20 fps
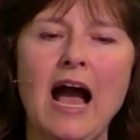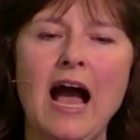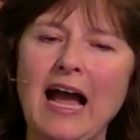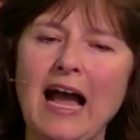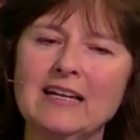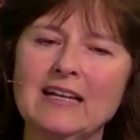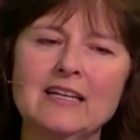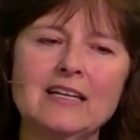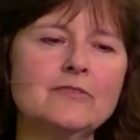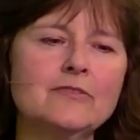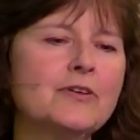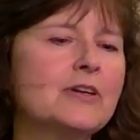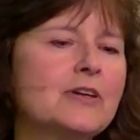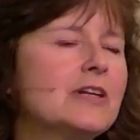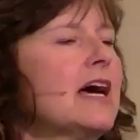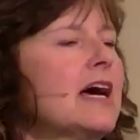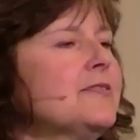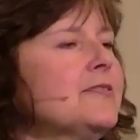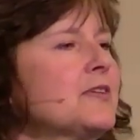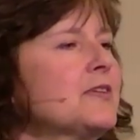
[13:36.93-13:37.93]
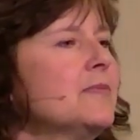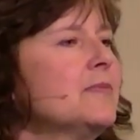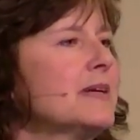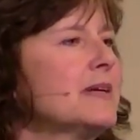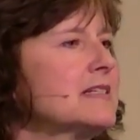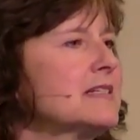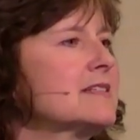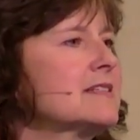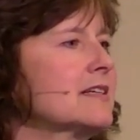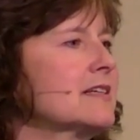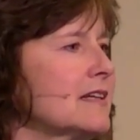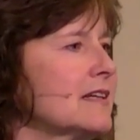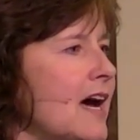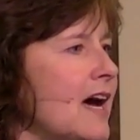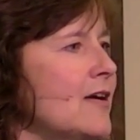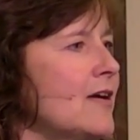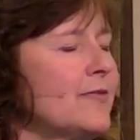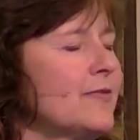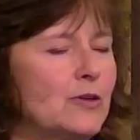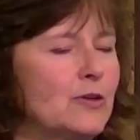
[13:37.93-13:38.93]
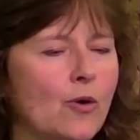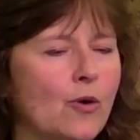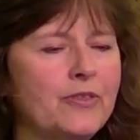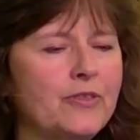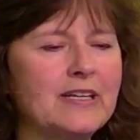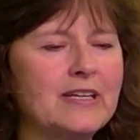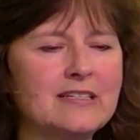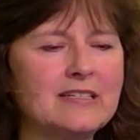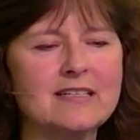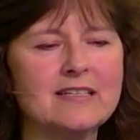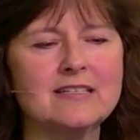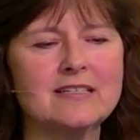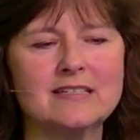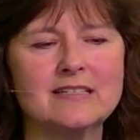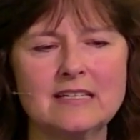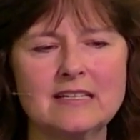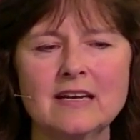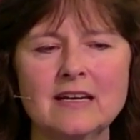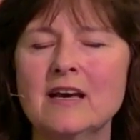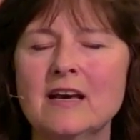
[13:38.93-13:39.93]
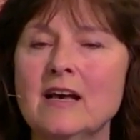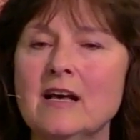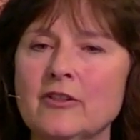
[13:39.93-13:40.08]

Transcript: I live a life committed to love and authenticity,